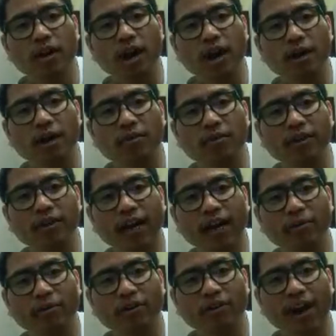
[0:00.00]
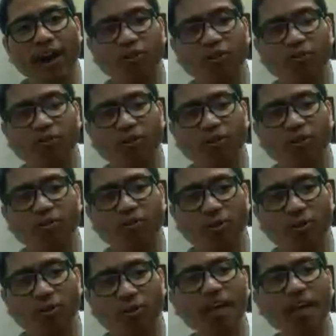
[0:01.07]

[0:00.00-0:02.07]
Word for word: carbon, carbon atom also.